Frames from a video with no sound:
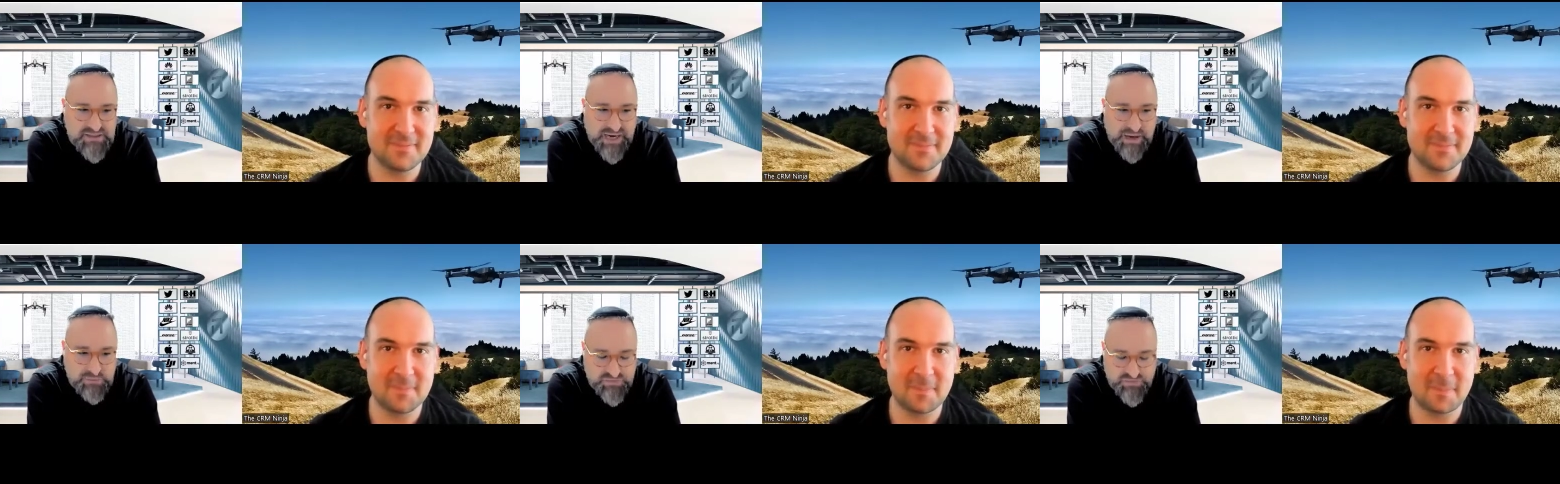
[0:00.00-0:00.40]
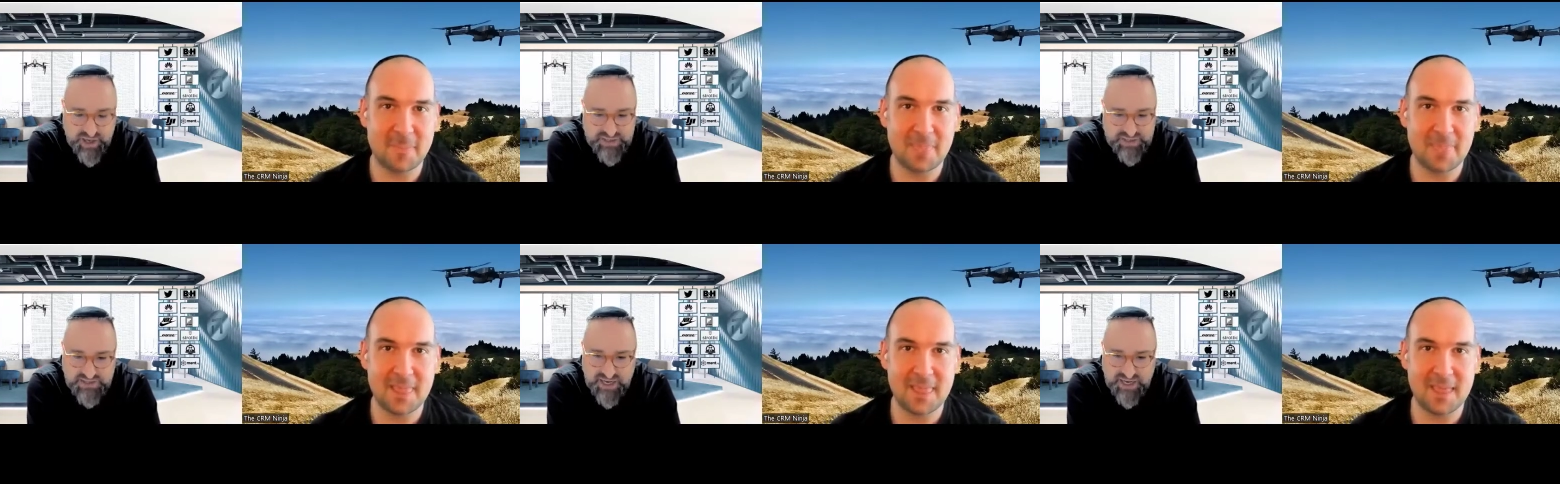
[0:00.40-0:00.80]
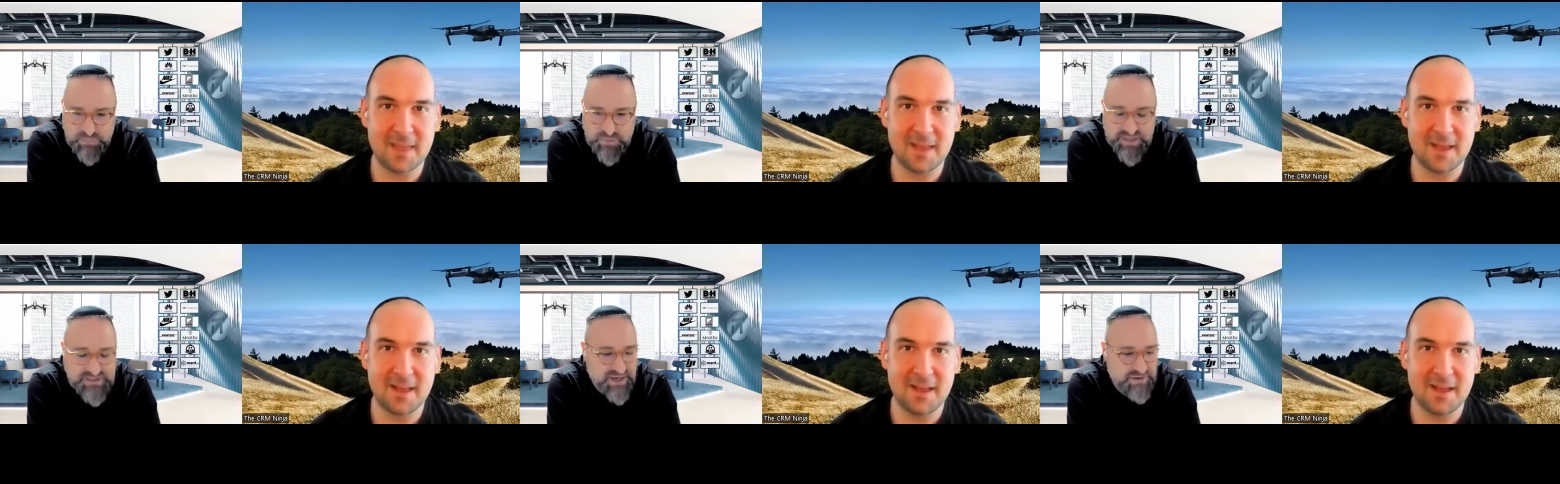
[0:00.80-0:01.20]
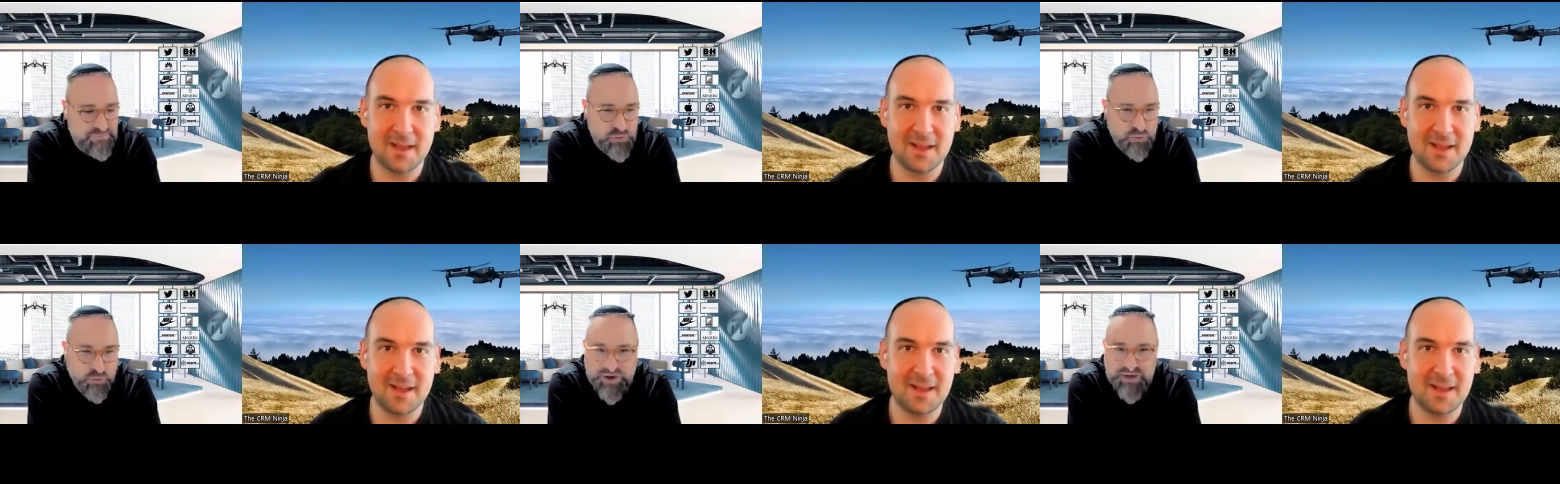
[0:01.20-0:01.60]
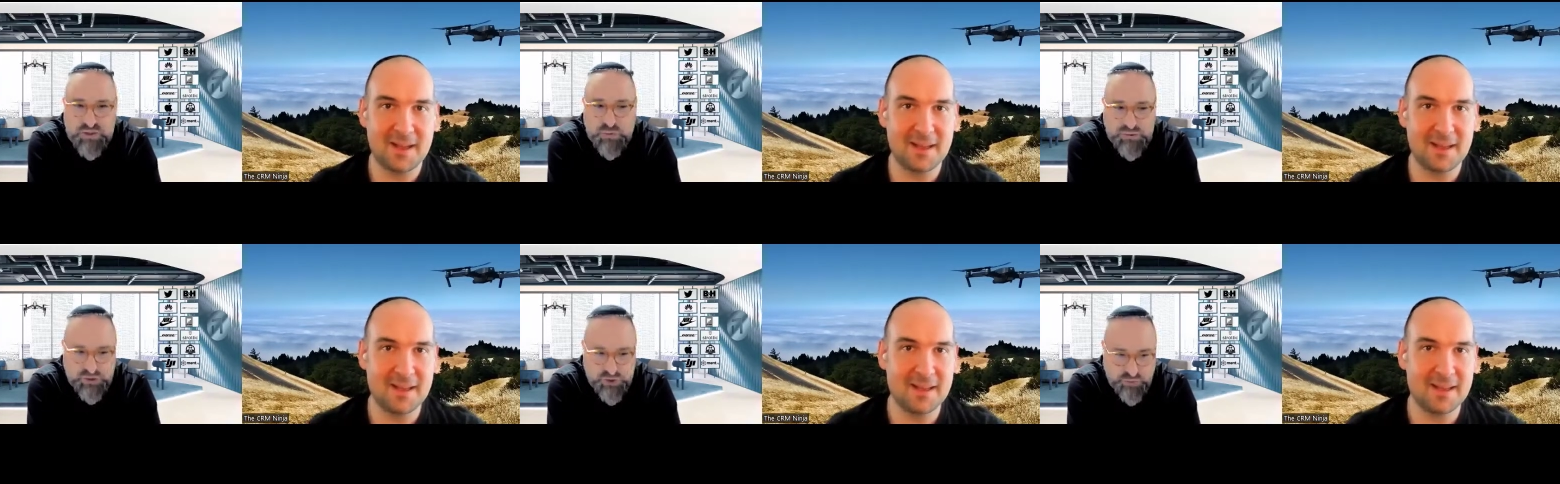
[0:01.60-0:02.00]
Speaker 1: And I was flying sideways and I flew right
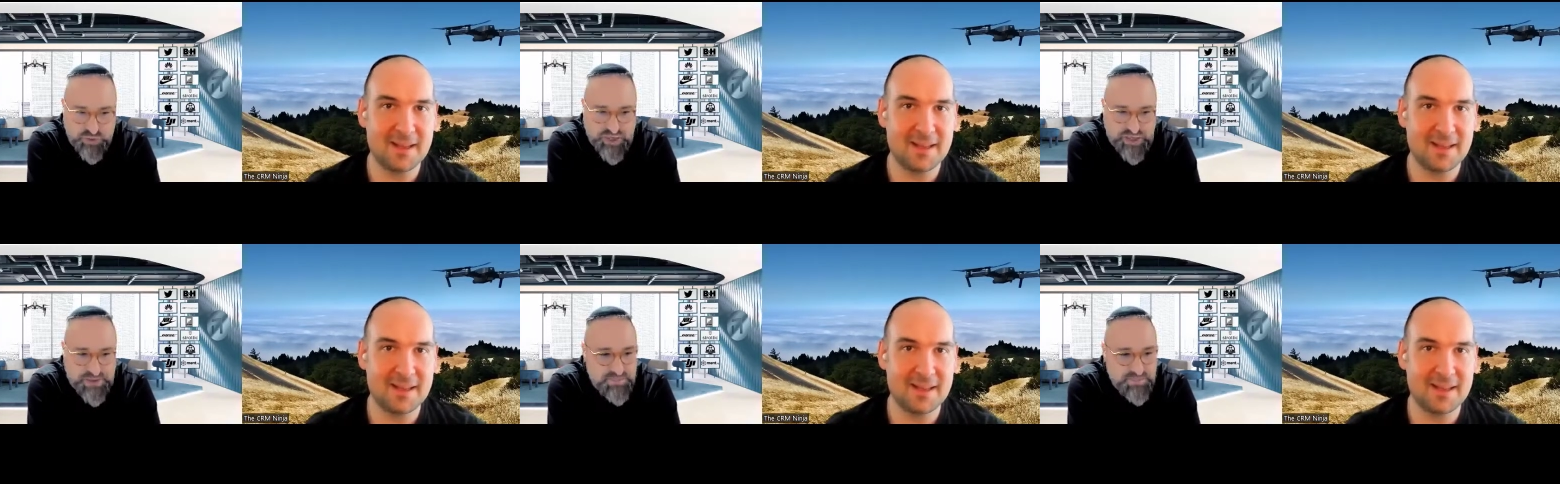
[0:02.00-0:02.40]
into a tree.